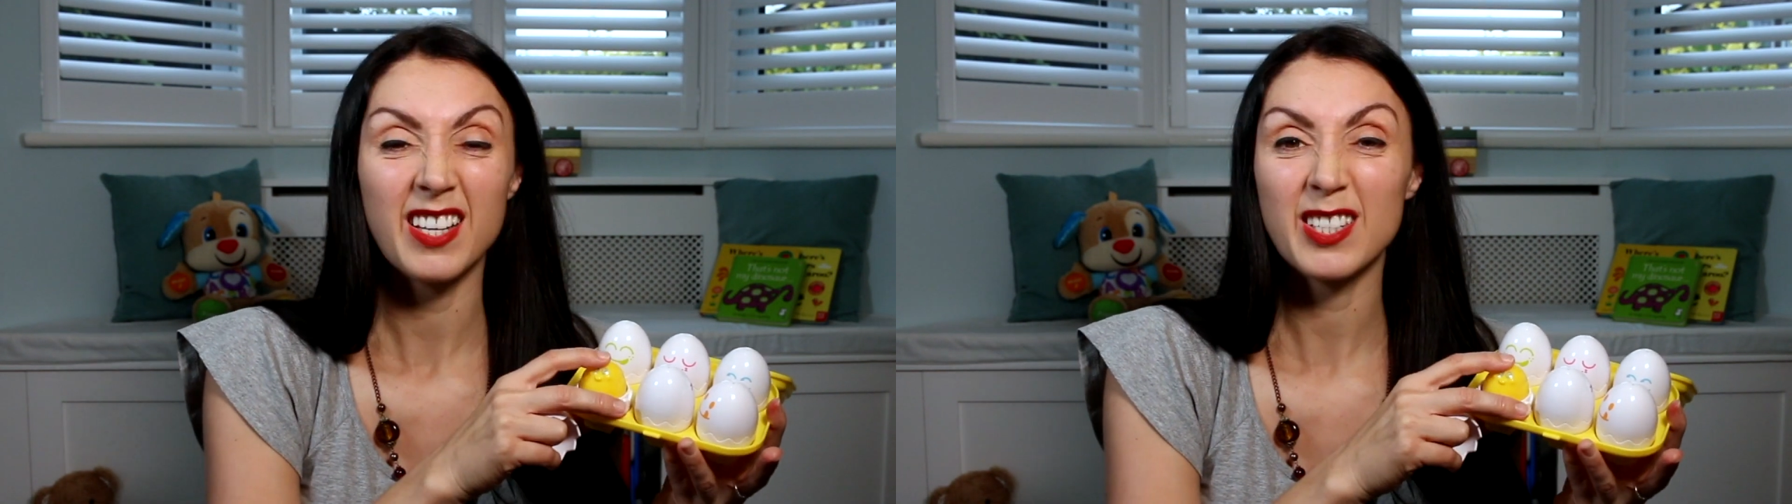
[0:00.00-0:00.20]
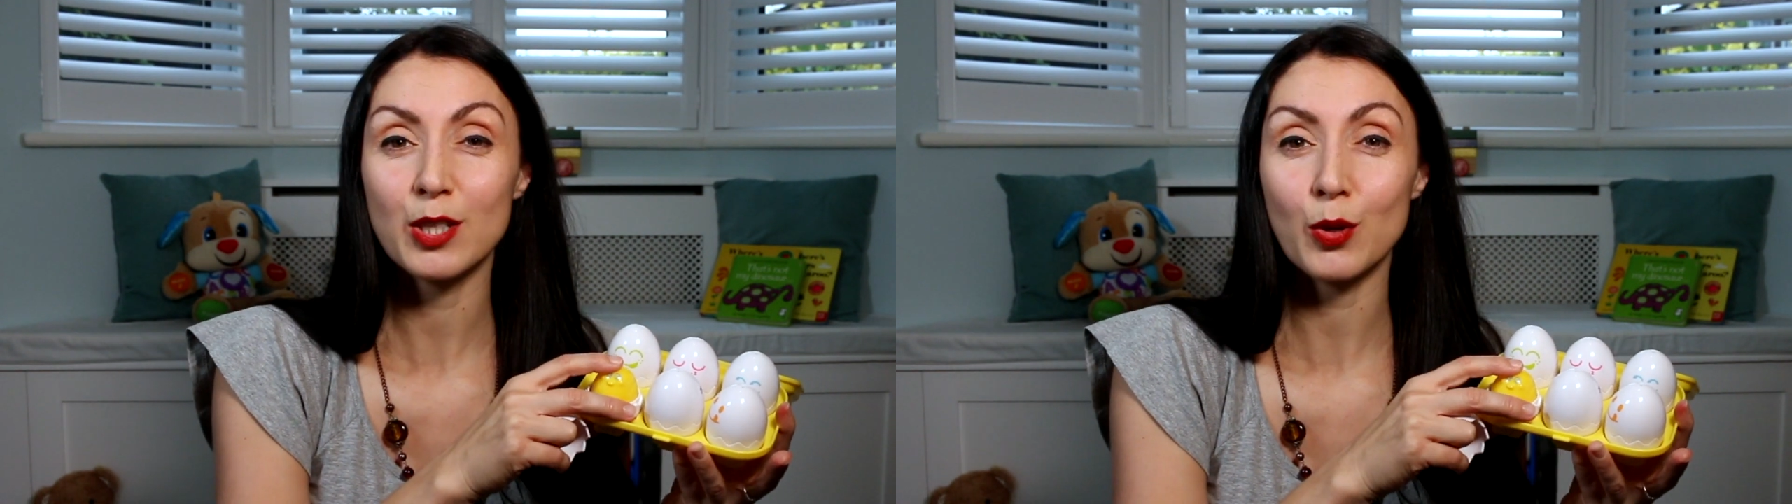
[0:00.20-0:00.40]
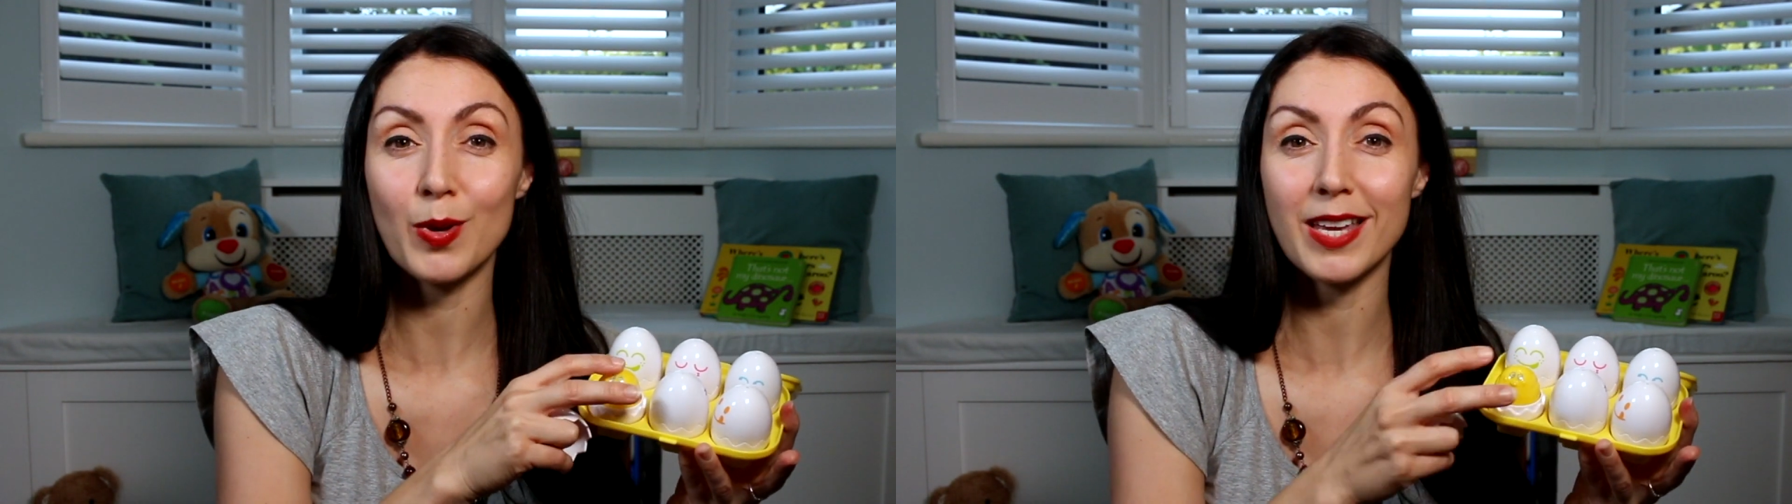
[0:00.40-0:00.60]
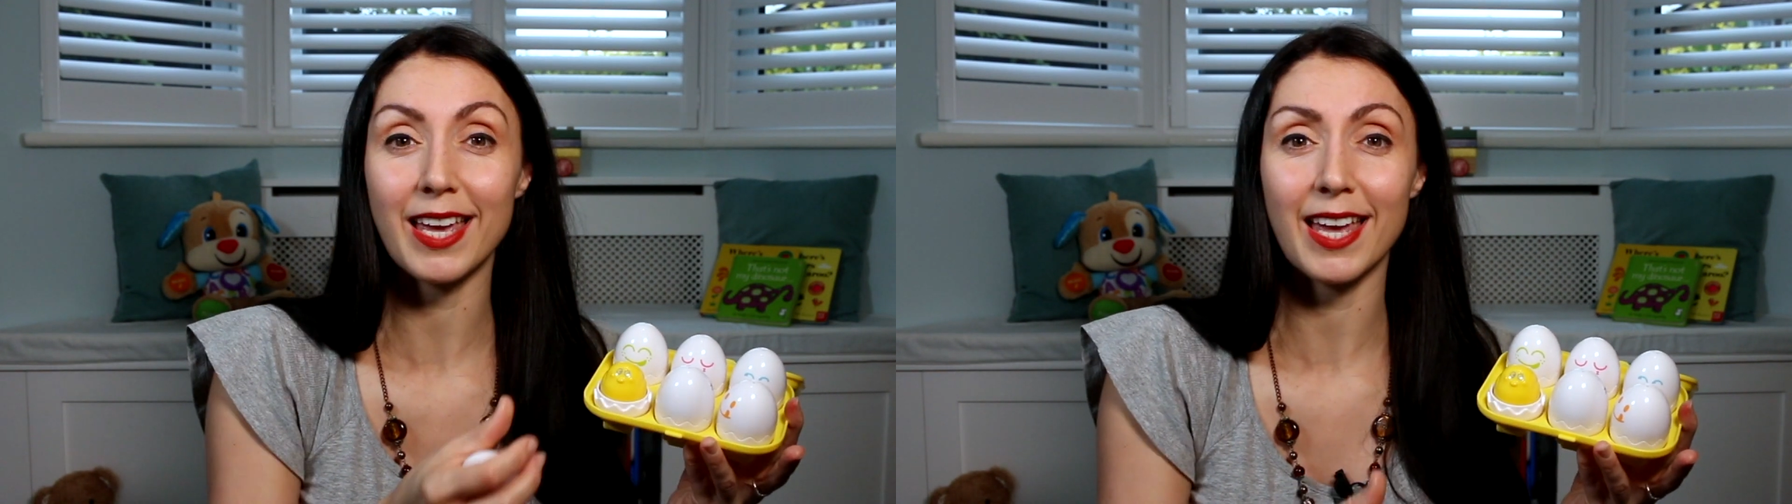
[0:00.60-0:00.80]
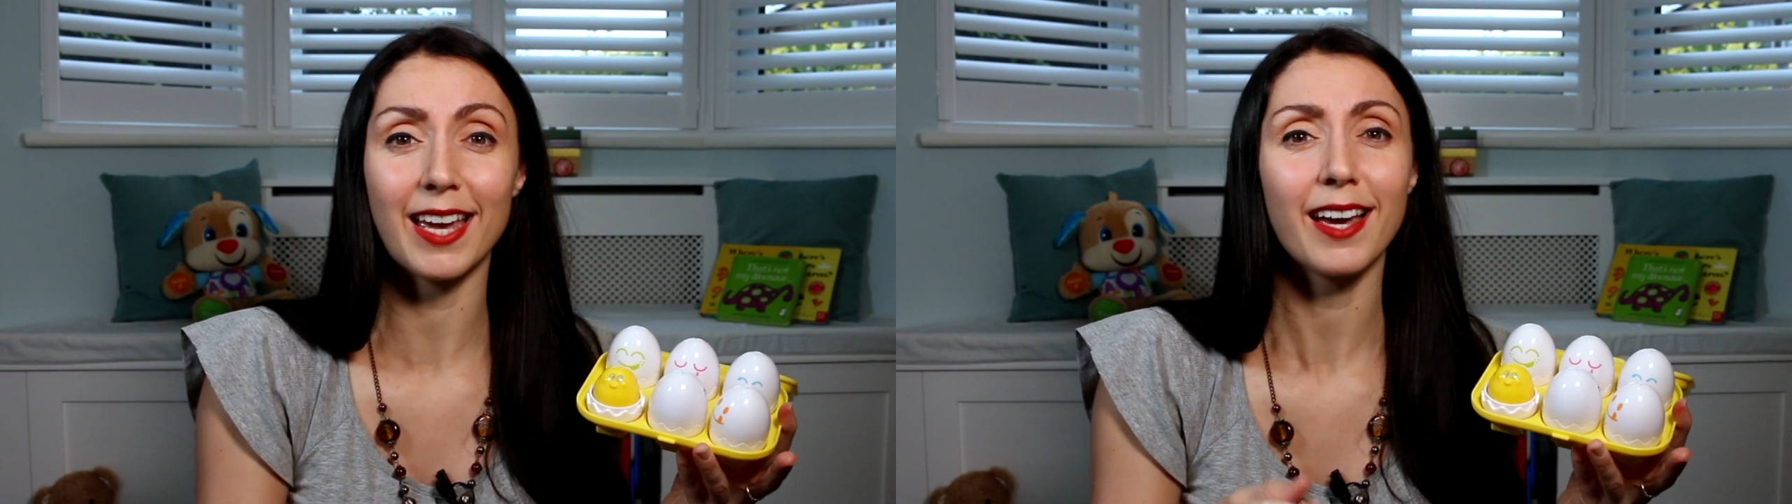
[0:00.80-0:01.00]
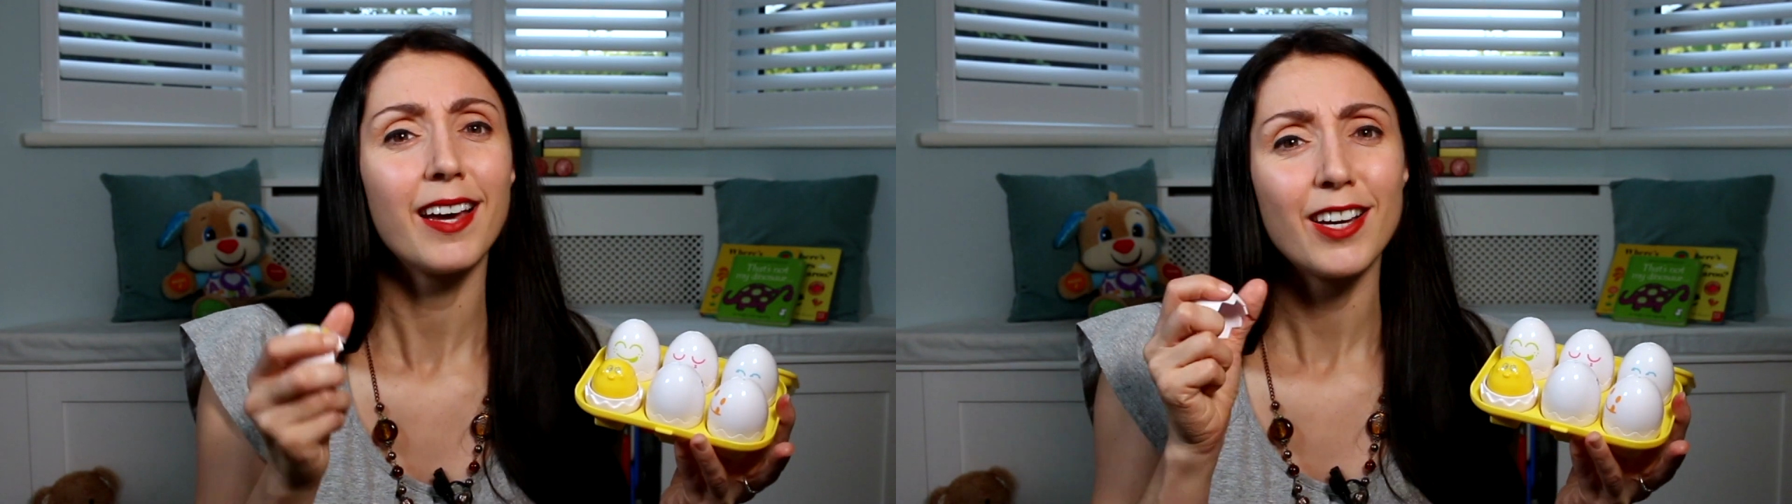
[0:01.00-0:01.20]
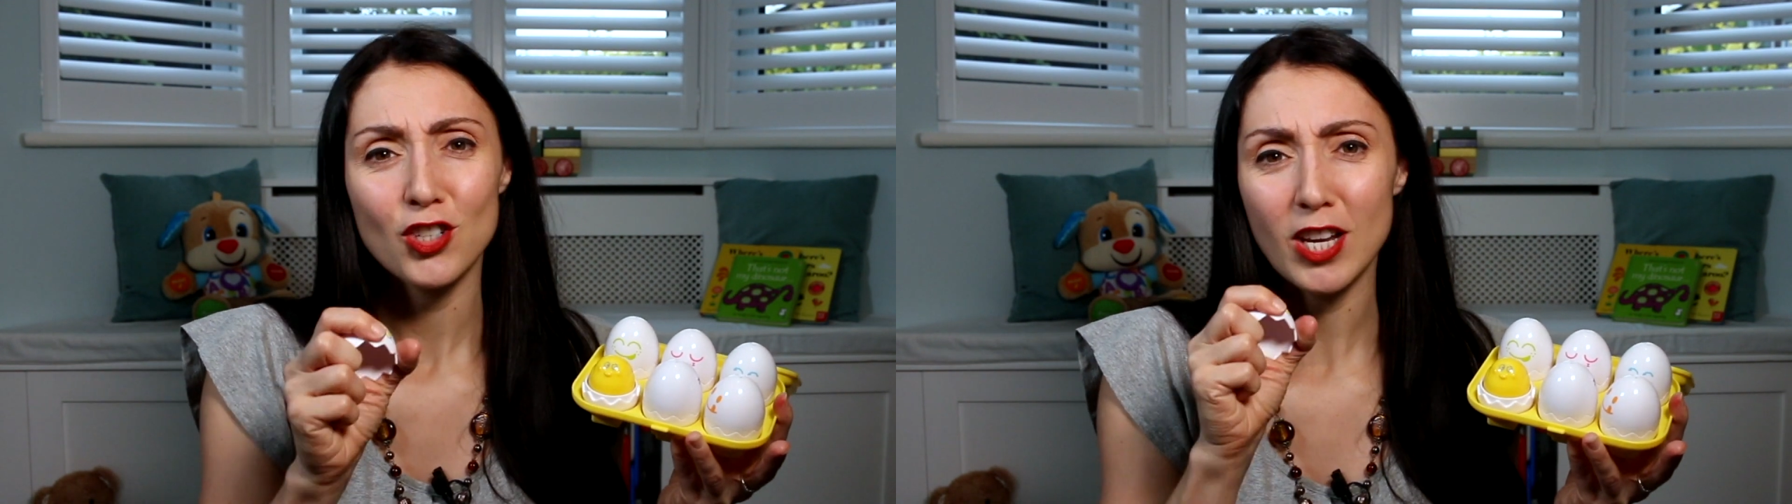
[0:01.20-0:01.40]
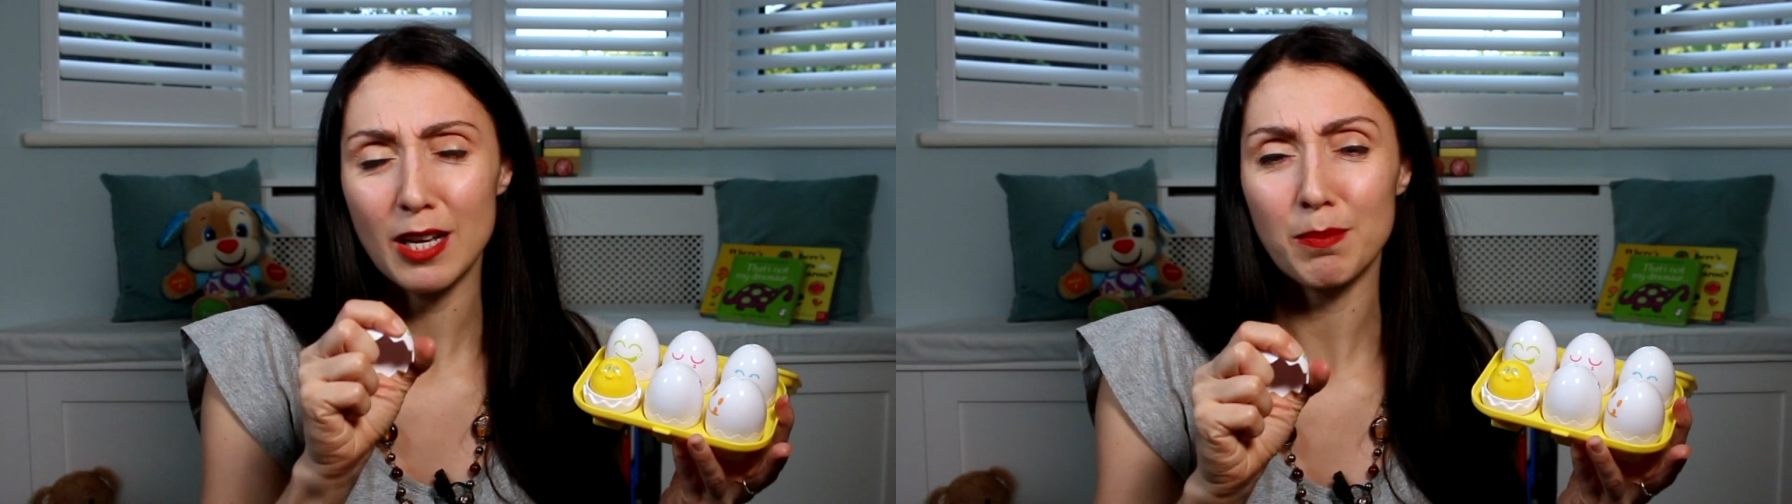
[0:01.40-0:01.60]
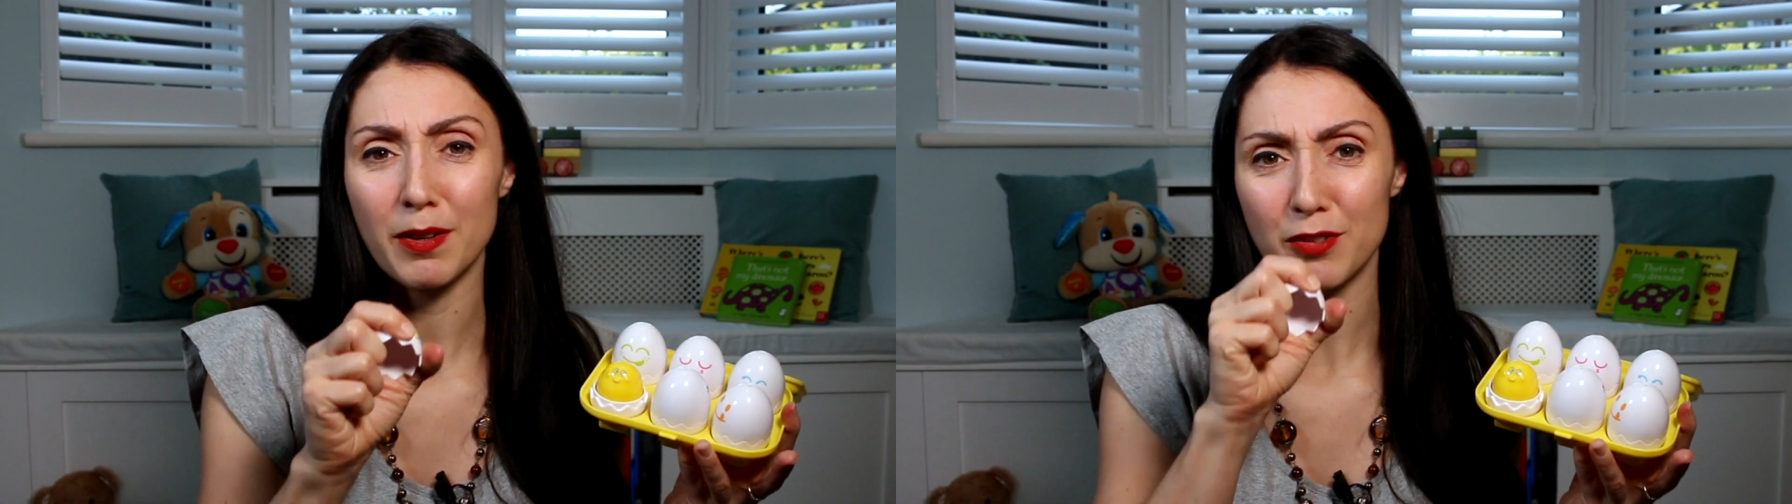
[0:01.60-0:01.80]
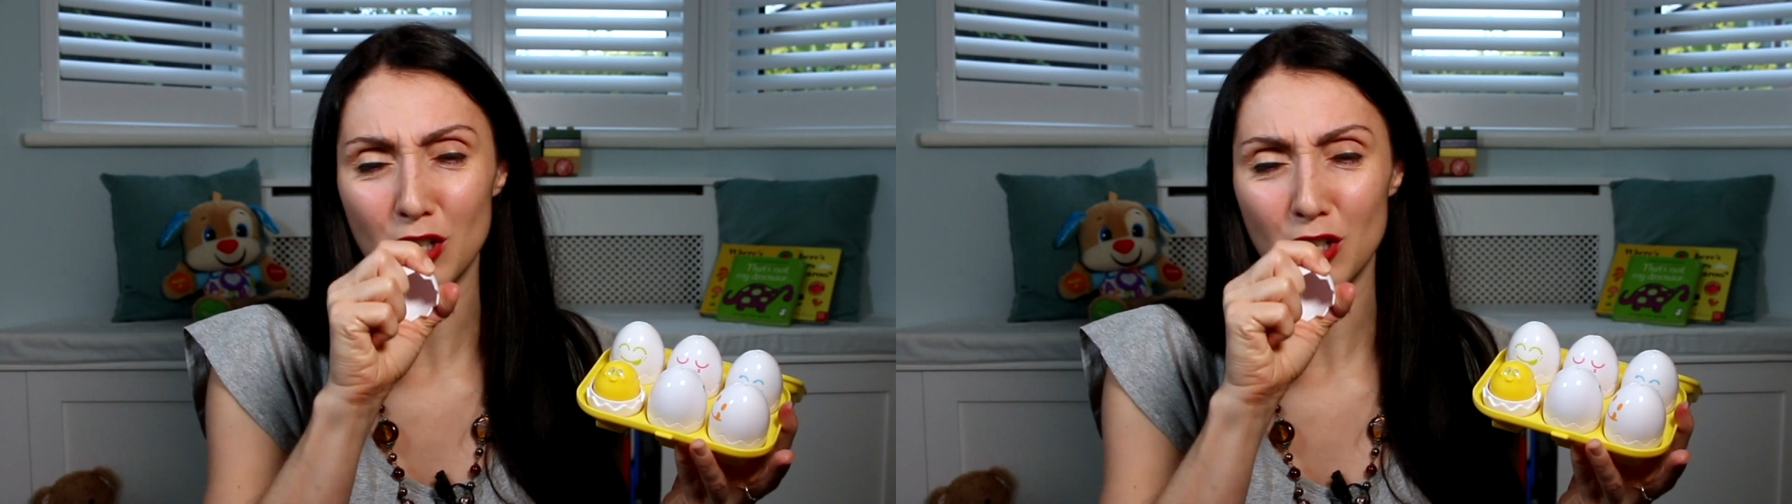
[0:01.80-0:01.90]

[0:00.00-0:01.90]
squeaking. Jacob loves